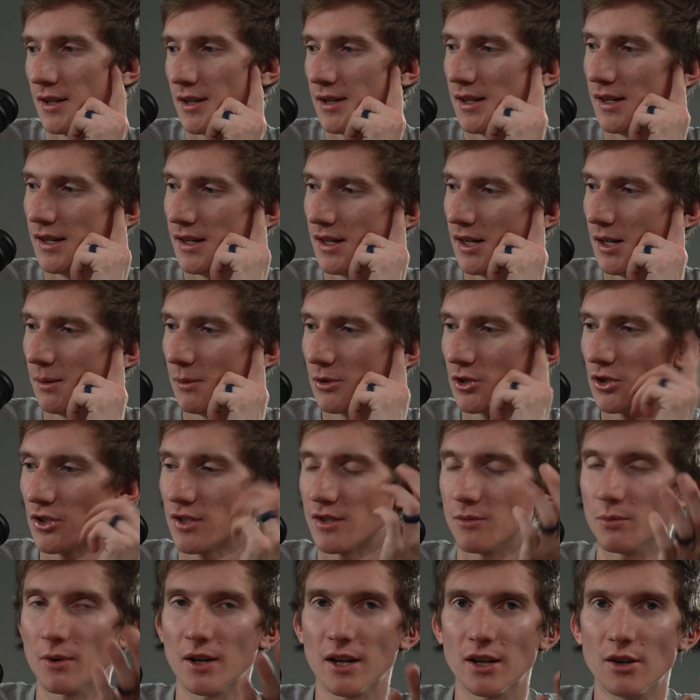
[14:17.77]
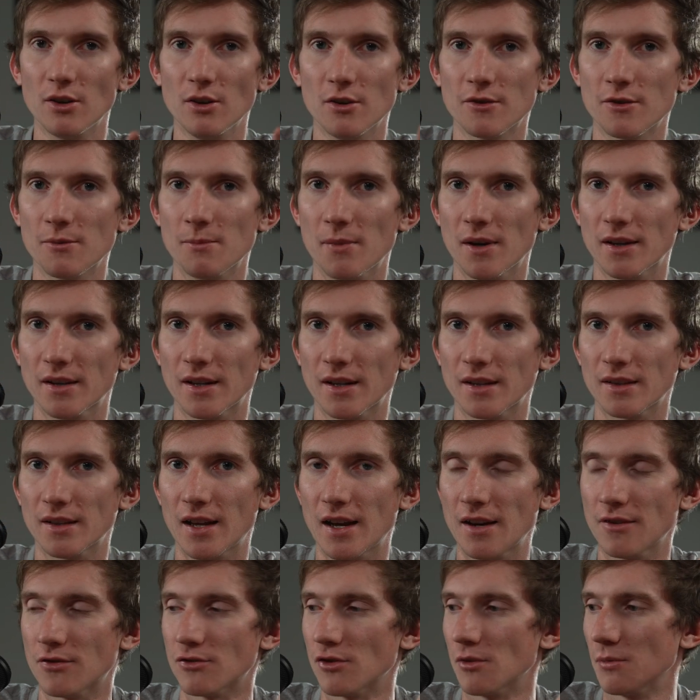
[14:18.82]
It's just what I use for my like
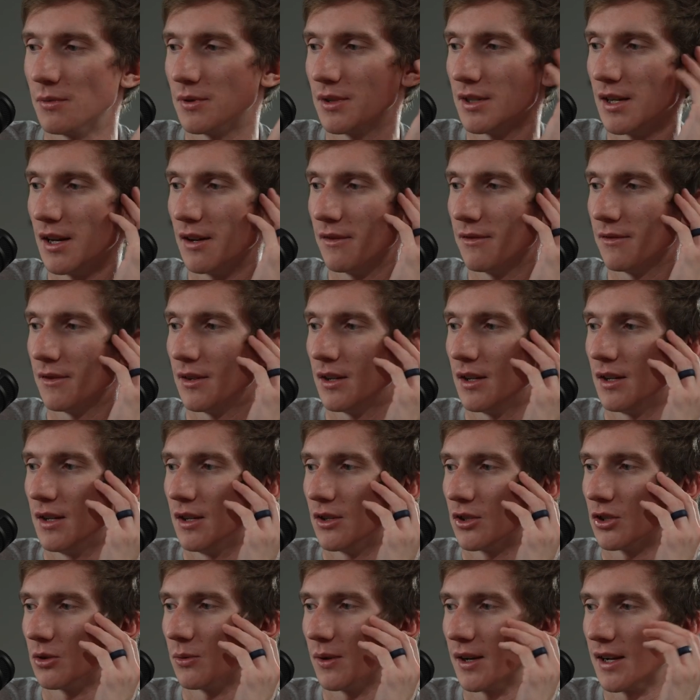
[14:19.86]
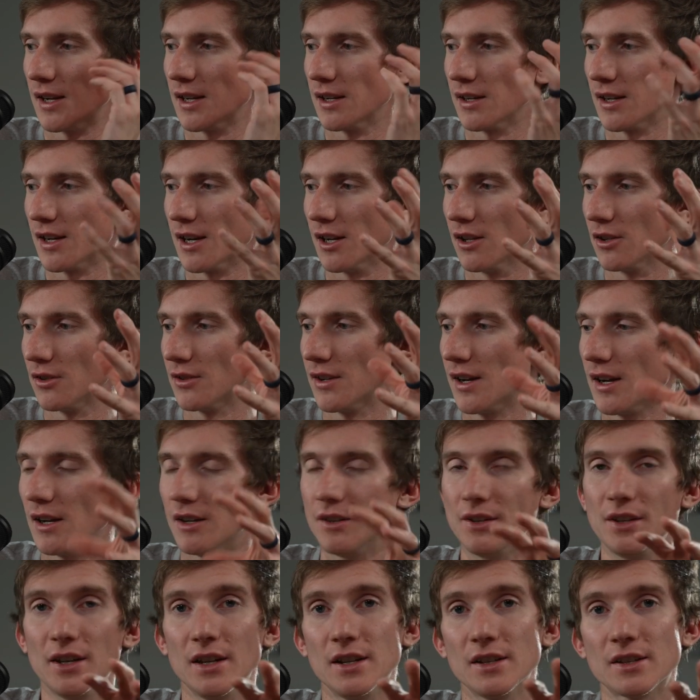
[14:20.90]
live stream stuff. So when I get color
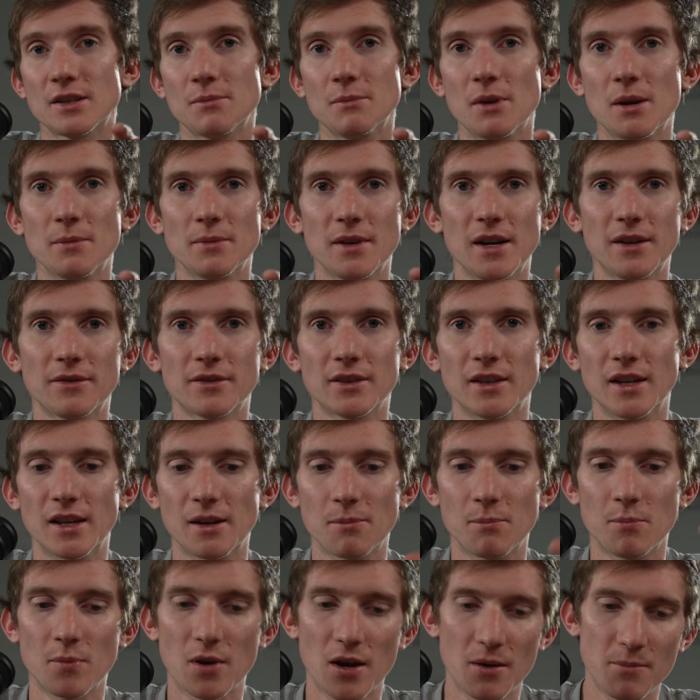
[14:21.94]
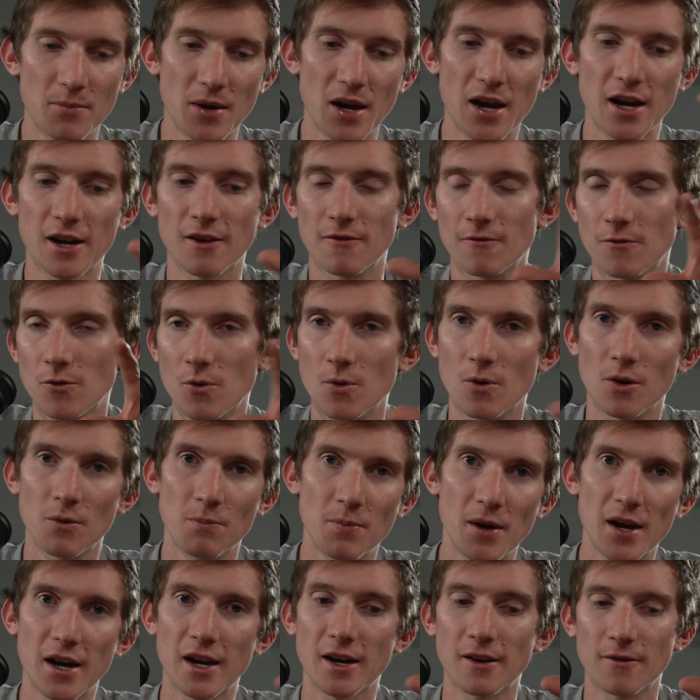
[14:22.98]
dialed in, sometimes I have to like come back and forth.
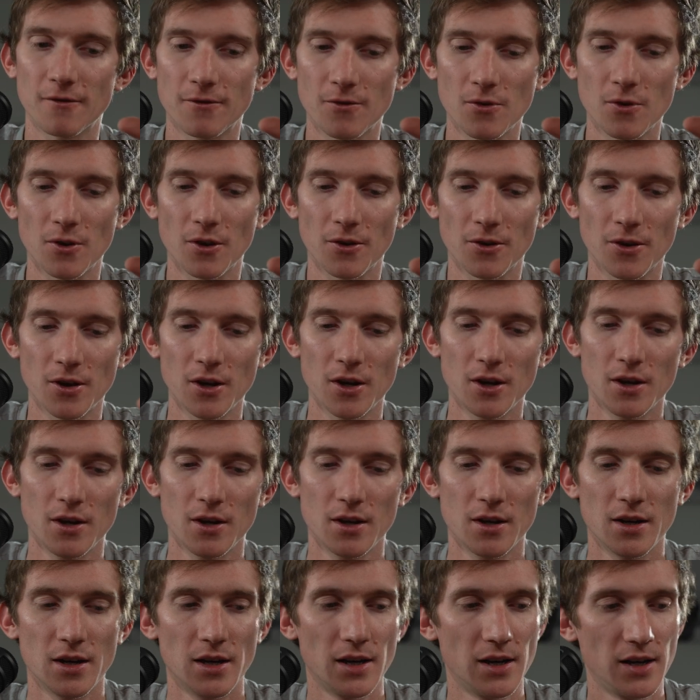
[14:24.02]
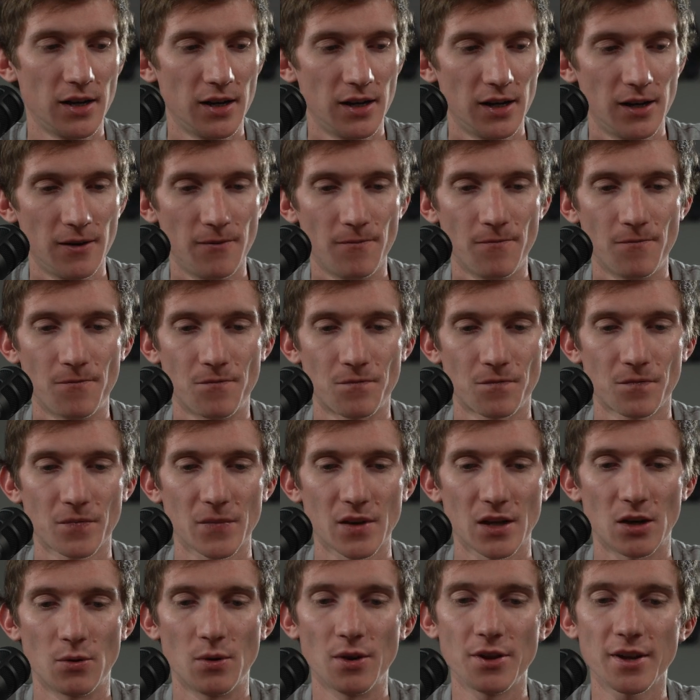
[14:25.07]

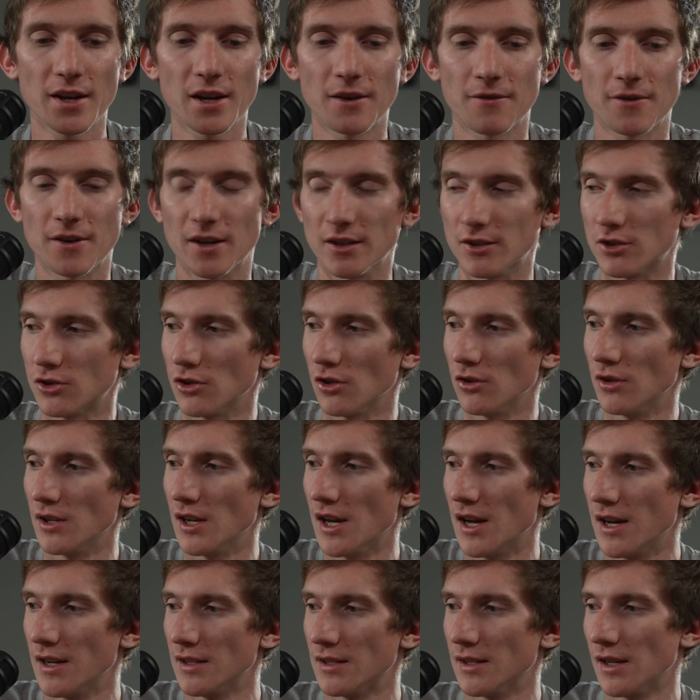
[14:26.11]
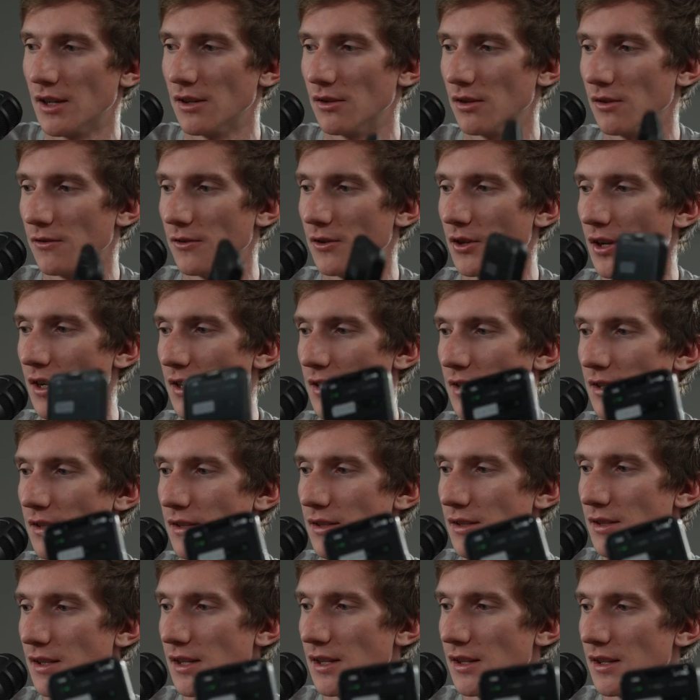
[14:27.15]
One thing I forgot to show you guys, I don't know if you guys can
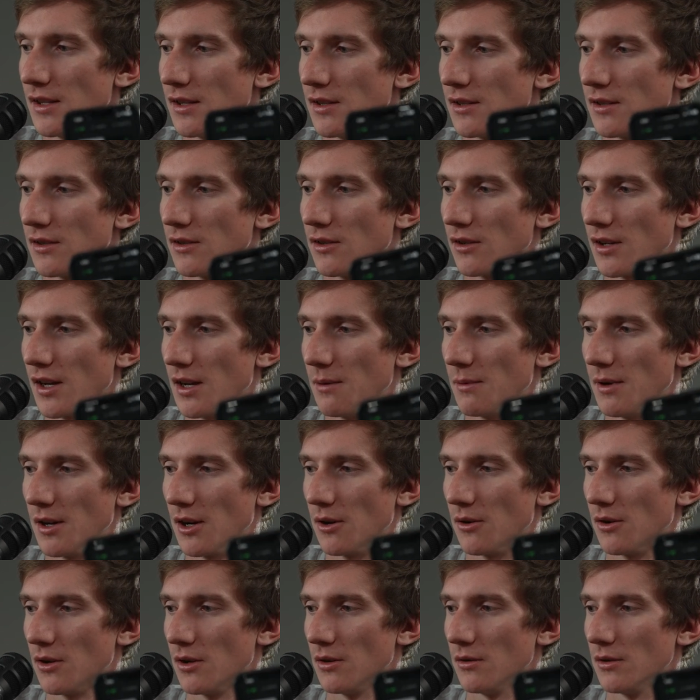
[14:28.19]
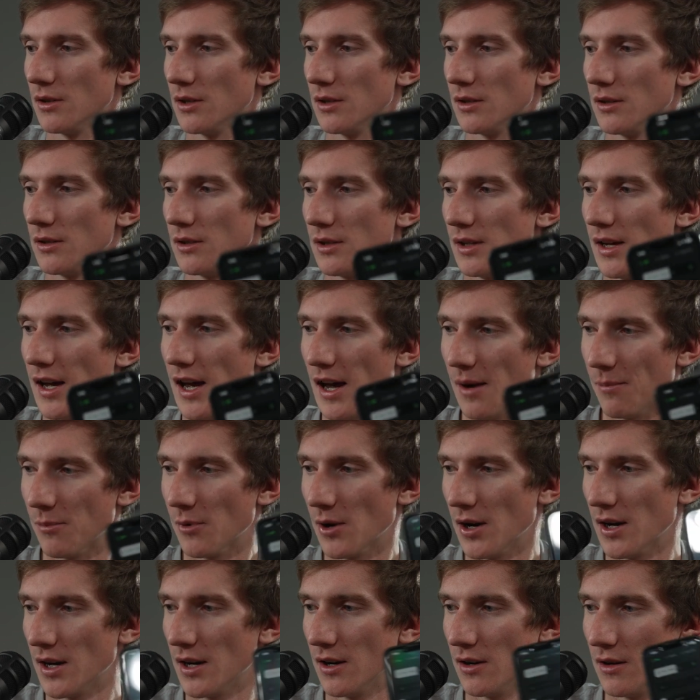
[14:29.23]
see this. So I got my app
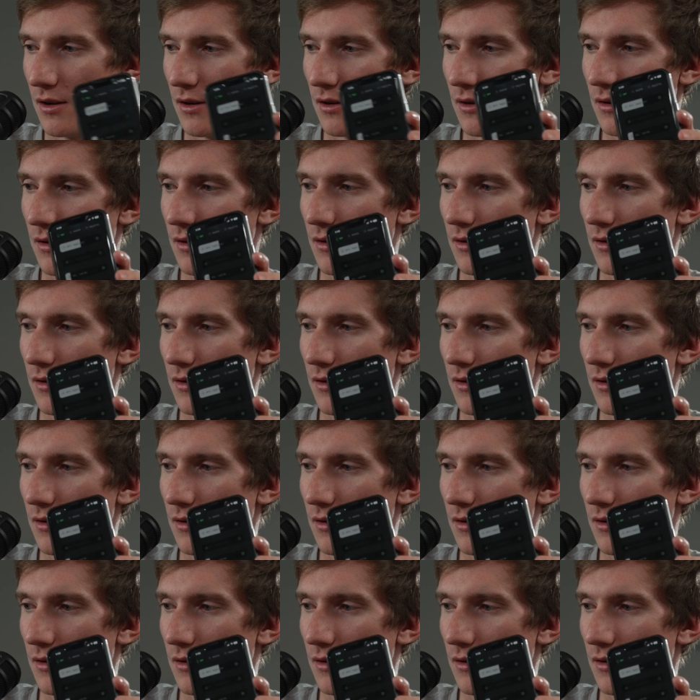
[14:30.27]
right here.